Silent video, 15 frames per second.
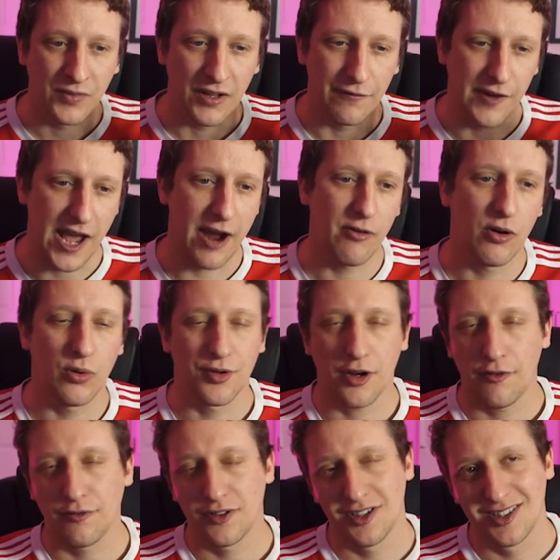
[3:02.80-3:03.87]
Vieira would
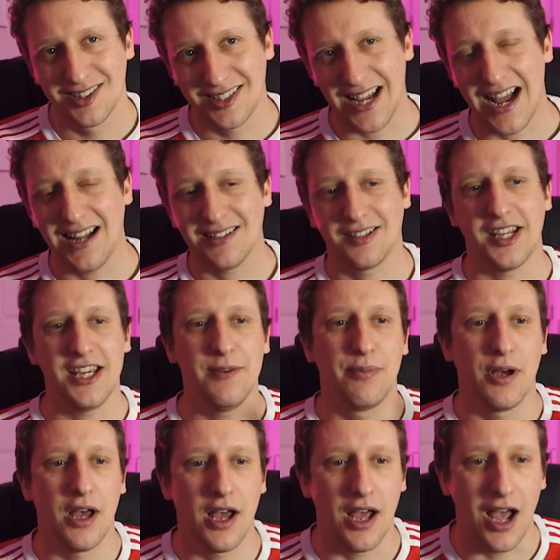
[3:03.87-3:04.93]
often start
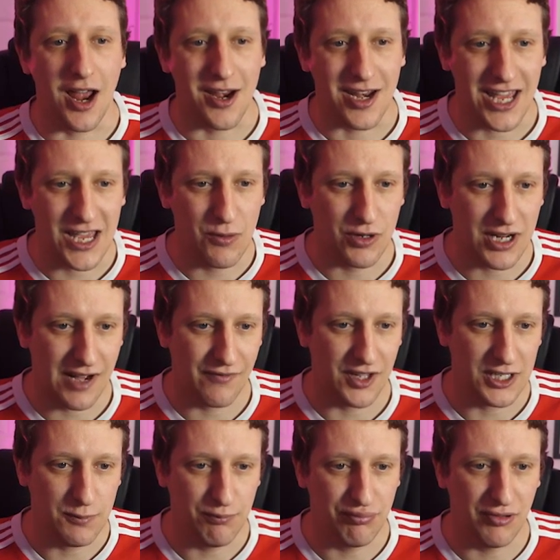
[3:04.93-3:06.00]
deeper and he would have
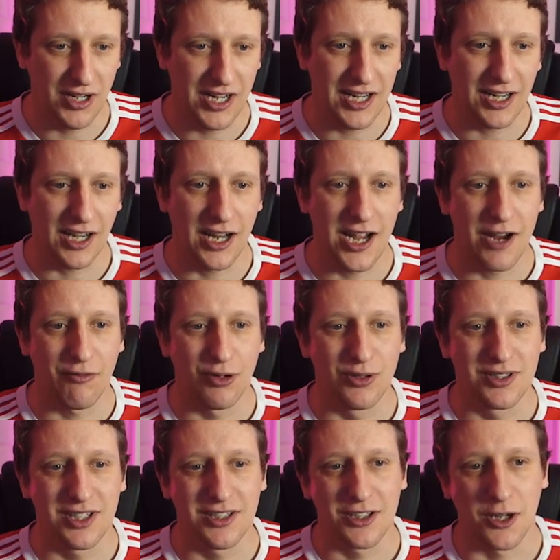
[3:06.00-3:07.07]
these brilliant late
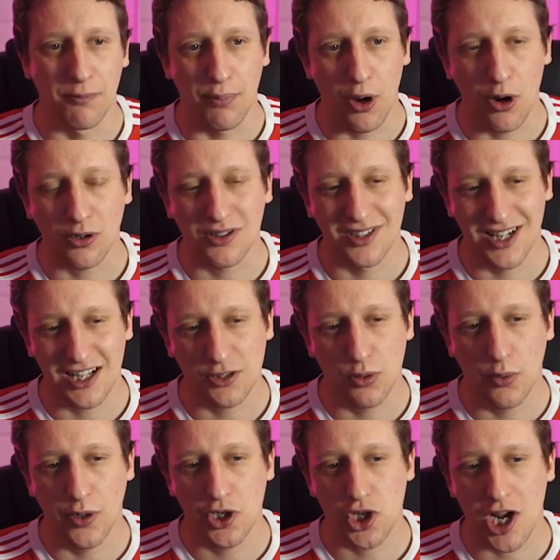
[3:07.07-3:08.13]
runs into the box. So that's
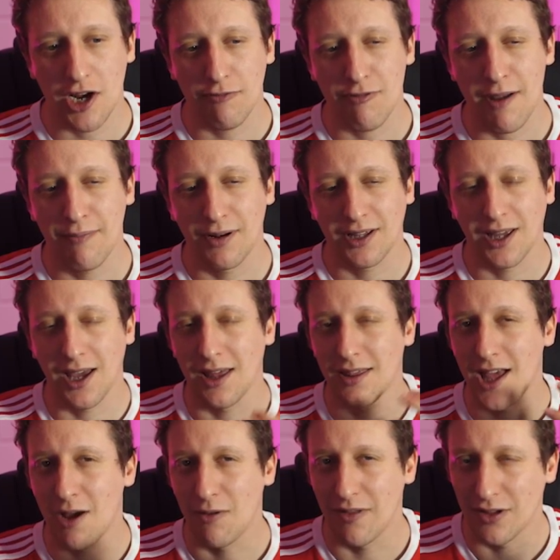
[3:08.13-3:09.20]
what we're trying to replicate
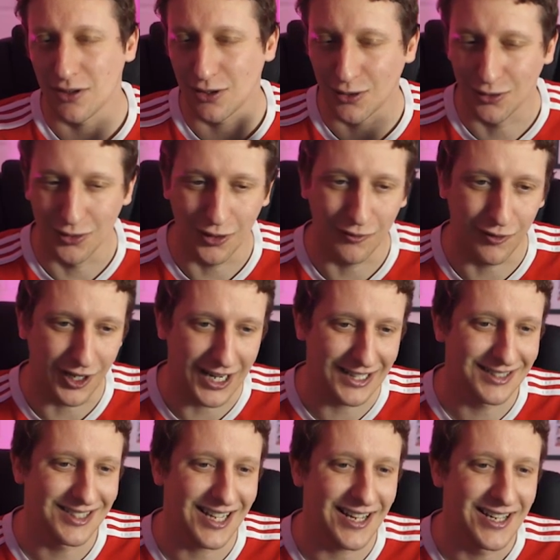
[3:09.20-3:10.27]
there with a Segundo
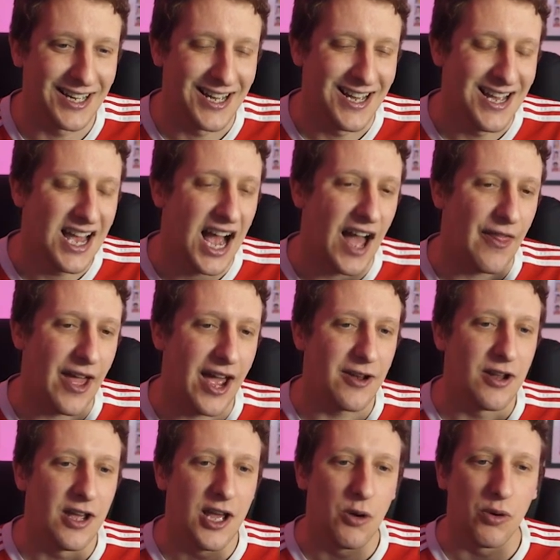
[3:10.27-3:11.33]
Volante. And
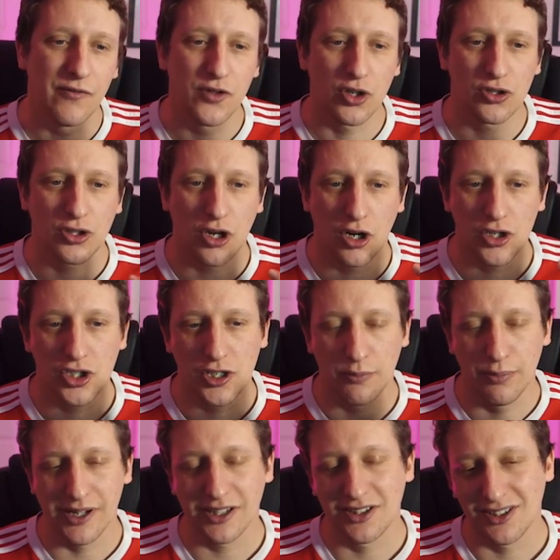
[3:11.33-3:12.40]
then we've just got
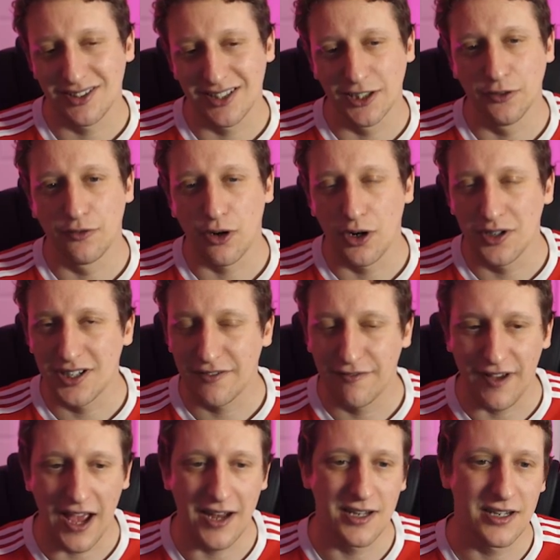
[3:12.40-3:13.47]
Gilberto Silva on
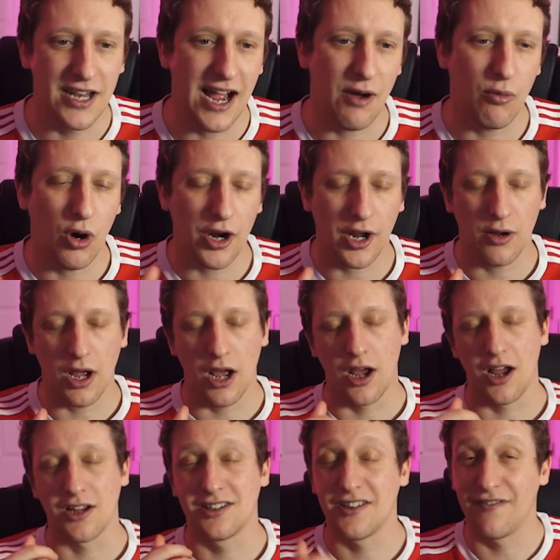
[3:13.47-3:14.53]
defend. Now what
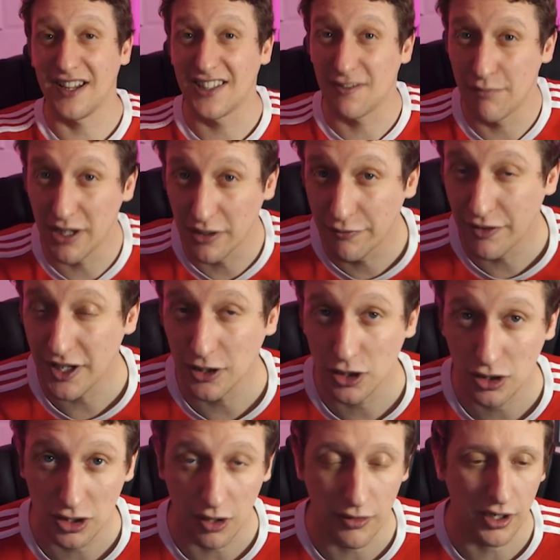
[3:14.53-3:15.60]
a defensive
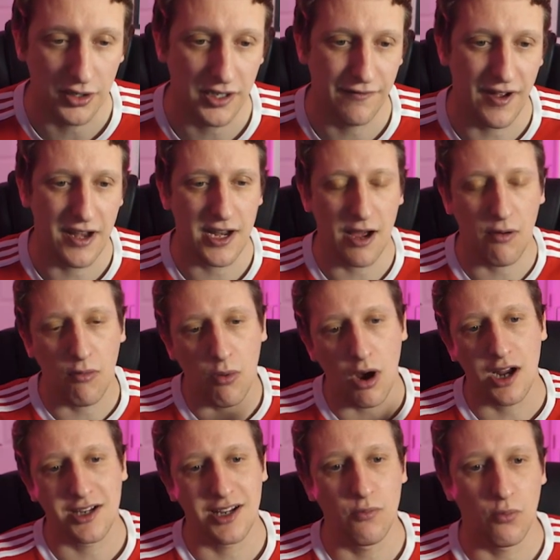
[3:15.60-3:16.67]
midfielder, sorry, on defend. Now what
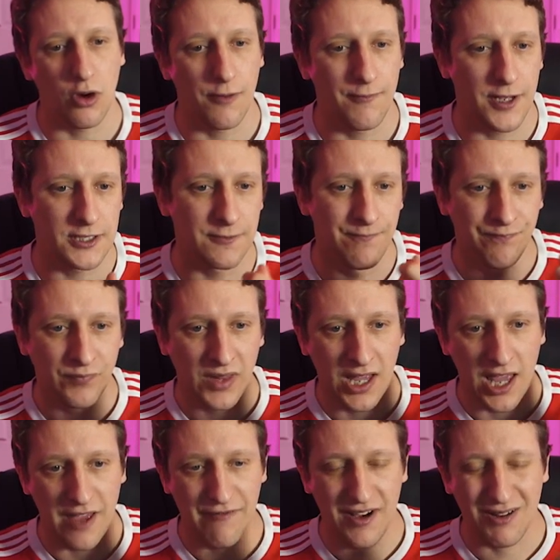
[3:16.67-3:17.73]
I didn't want is
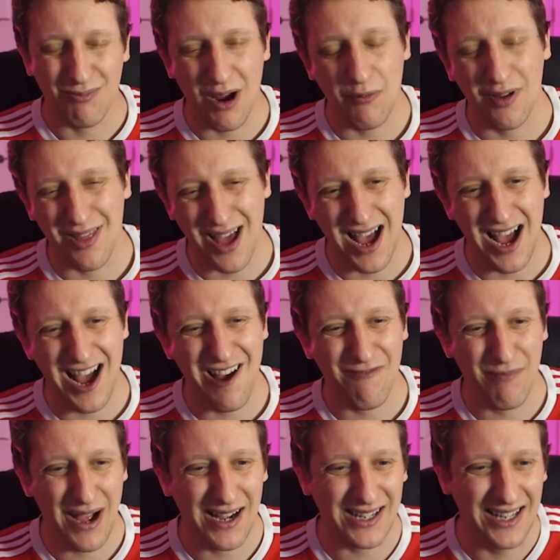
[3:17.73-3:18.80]
if I went with a
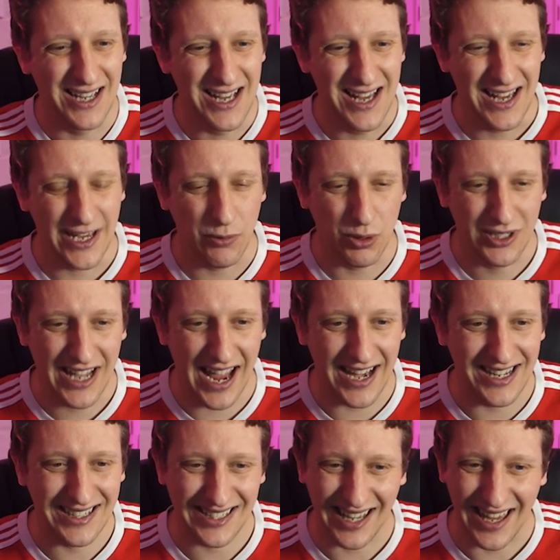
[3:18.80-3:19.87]
half-back, he would get
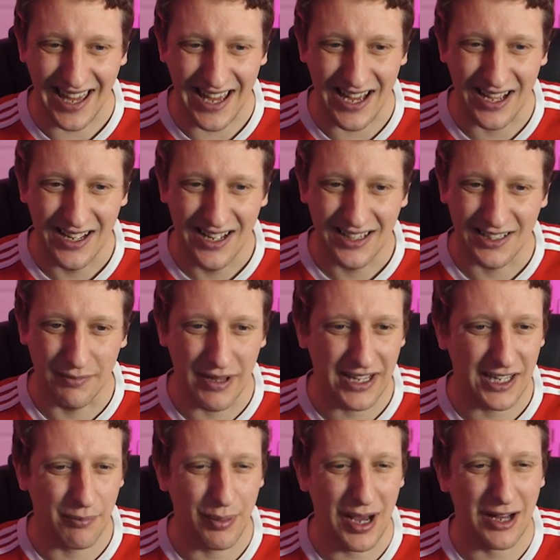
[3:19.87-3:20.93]
into here to
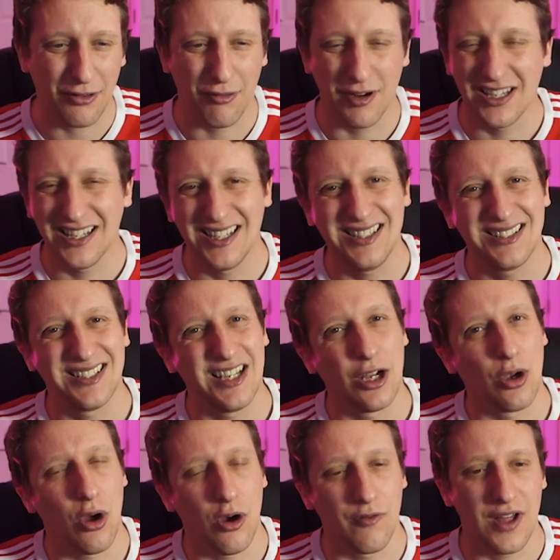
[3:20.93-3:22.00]
make a back three. You didn't see a
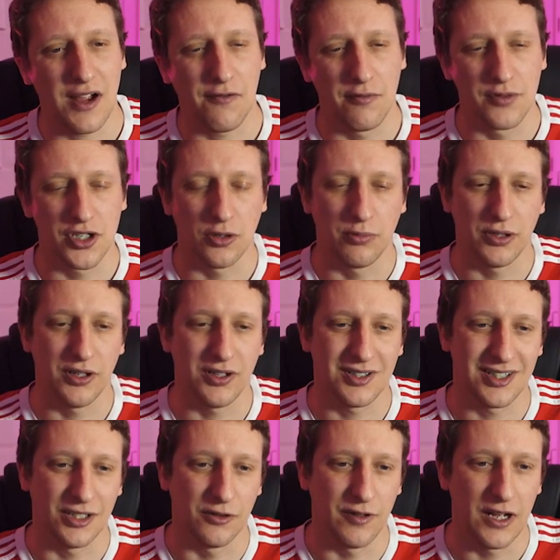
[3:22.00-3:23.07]
lot of that from Gilberto
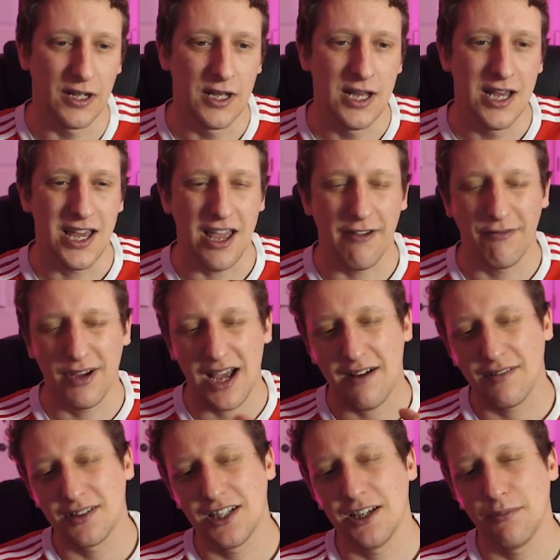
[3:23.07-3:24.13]
Silva. If we have
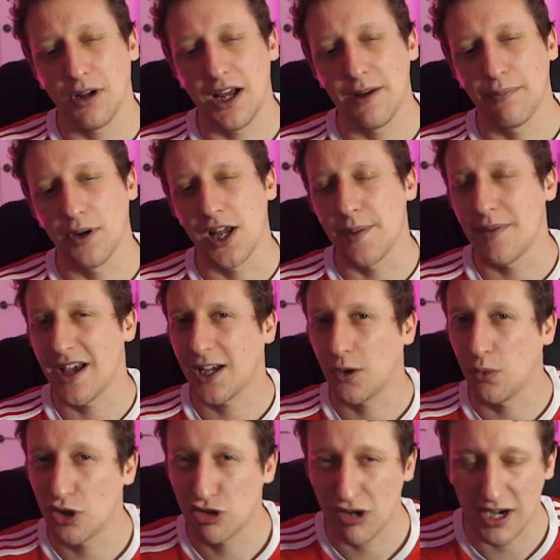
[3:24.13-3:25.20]
a deep line playmaker,
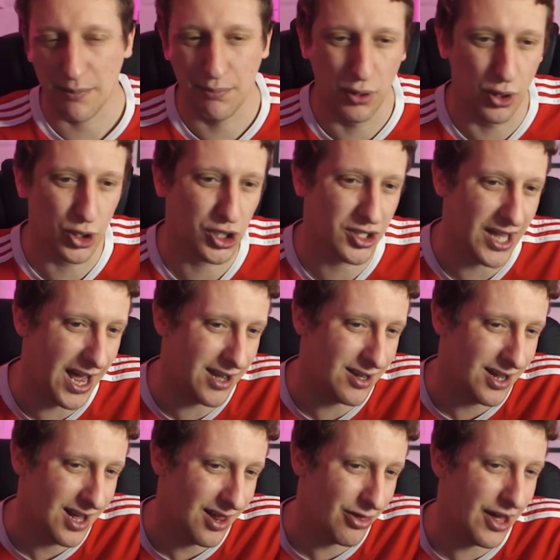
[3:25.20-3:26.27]
we're trying to push then
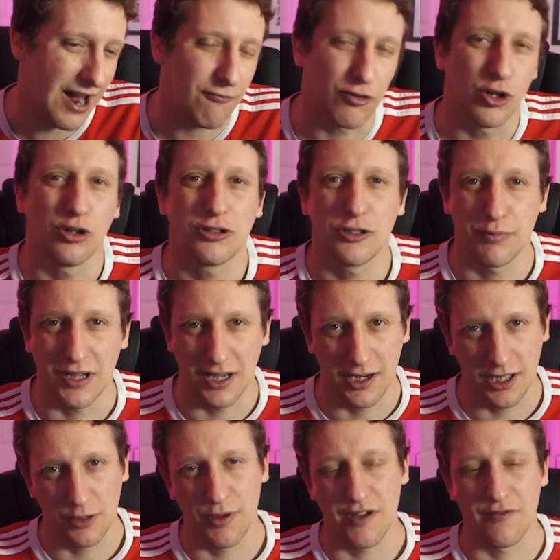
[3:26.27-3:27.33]
that role to be a
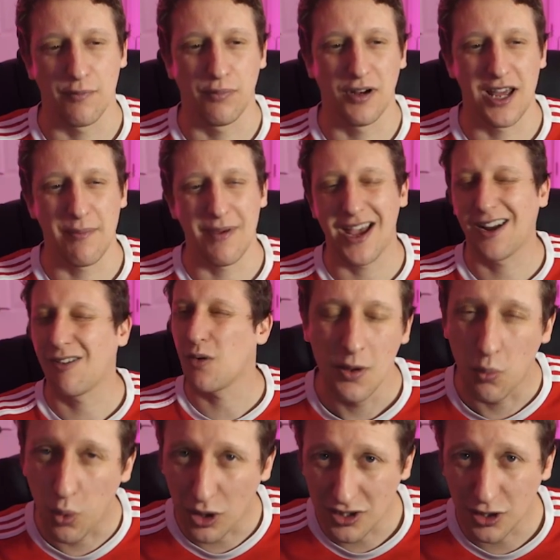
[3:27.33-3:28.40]
little bit of a playmaker. And
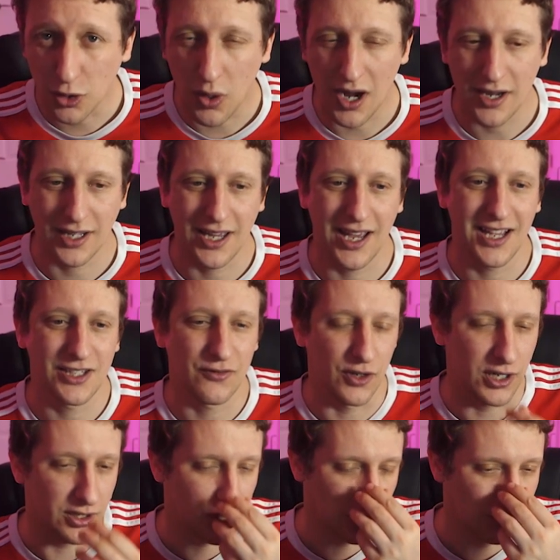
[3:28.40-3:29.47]
wasn't quite the case
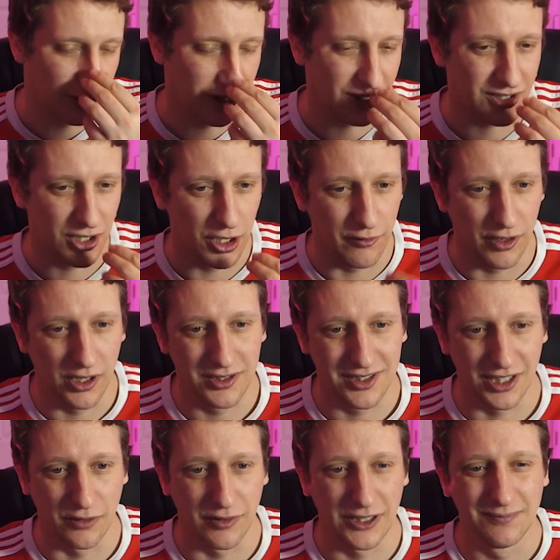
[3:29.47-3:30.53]
for Gilberto
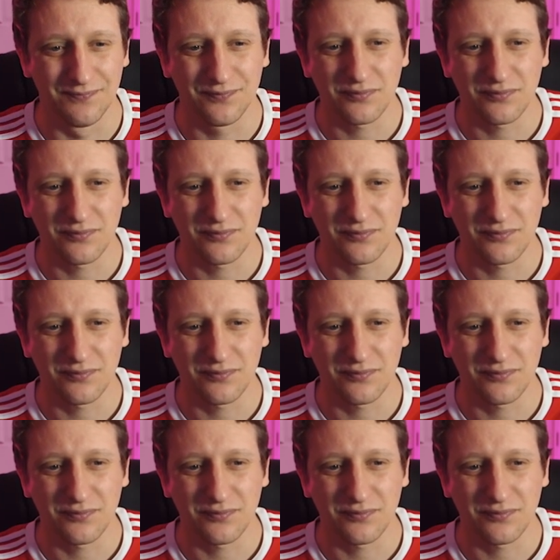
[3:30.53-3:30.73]
Silva.